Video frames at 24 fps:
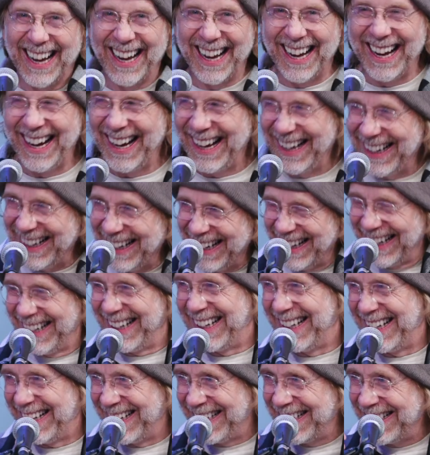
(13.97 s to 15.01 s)
Trey, you've
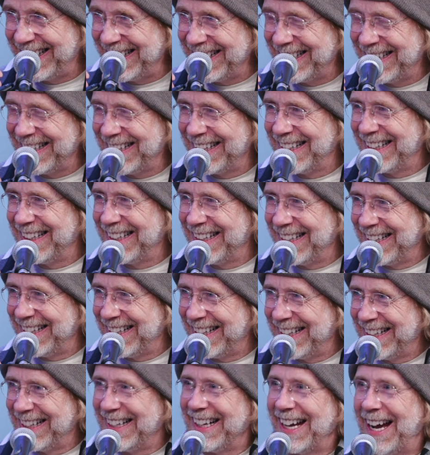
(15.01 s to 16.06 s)
rollerbladed through a
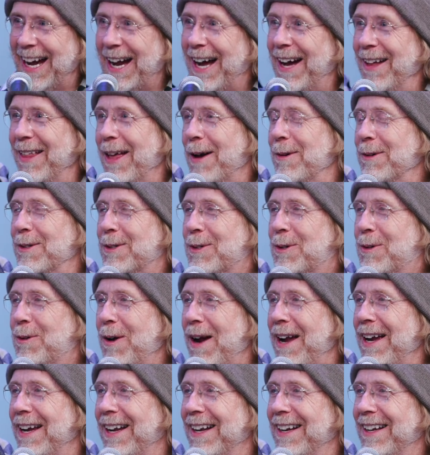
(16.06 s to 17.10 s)
crowd oh, during a great.
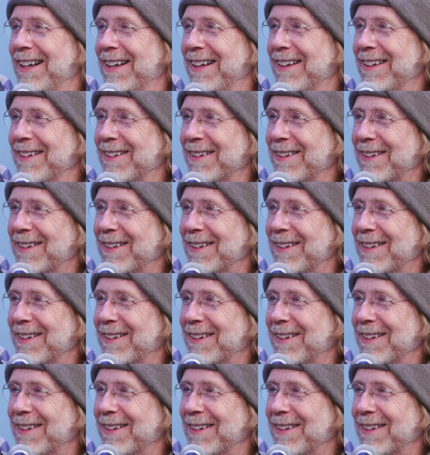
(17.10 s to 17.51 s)
show.